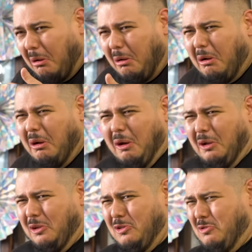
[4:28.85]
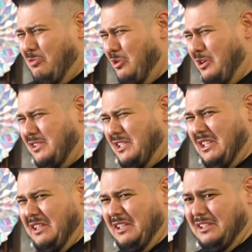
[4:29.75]
Oh, you were
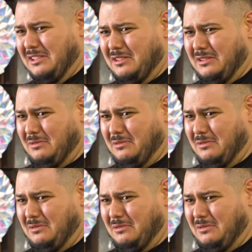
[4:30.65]
serious.